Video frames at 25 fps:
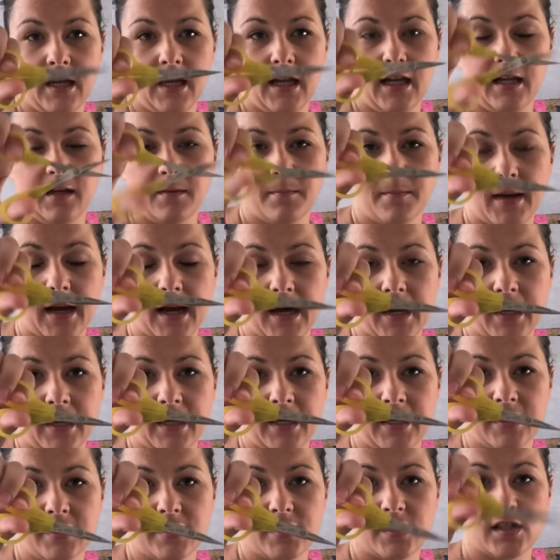in
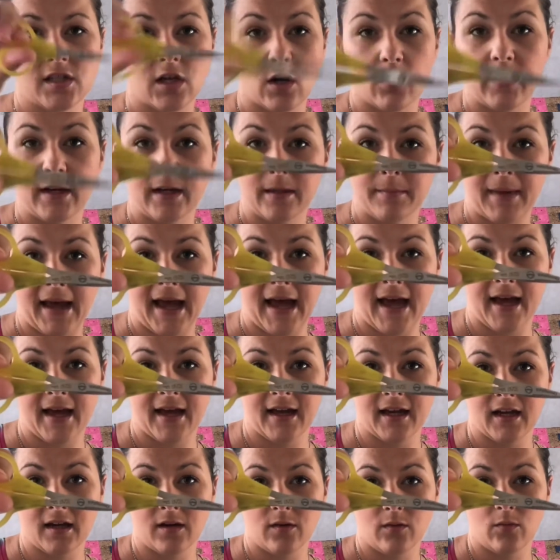my sewing
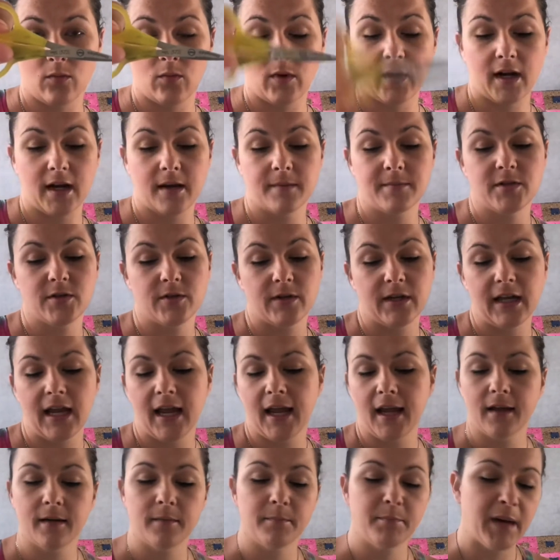bag when I'm doing
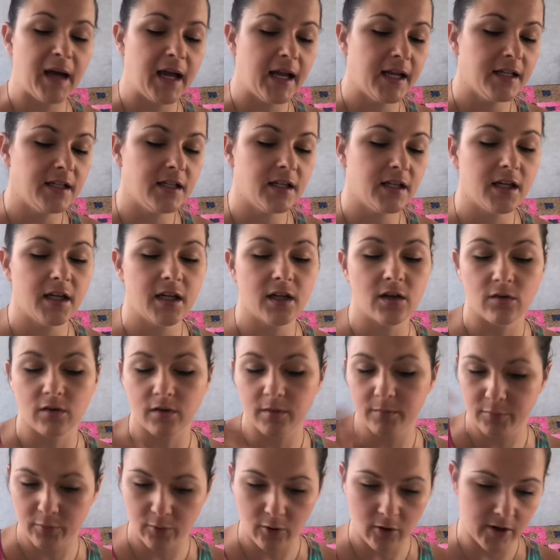hand binding or
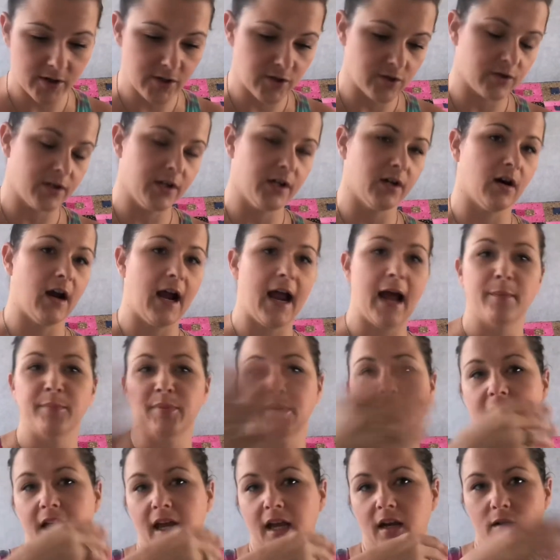embroidery or
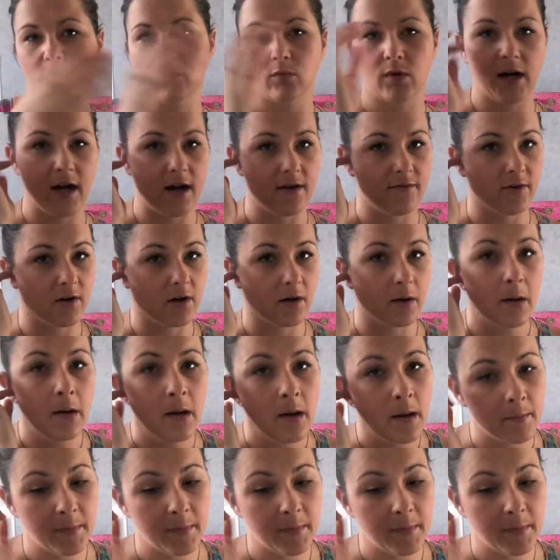applique or whatever.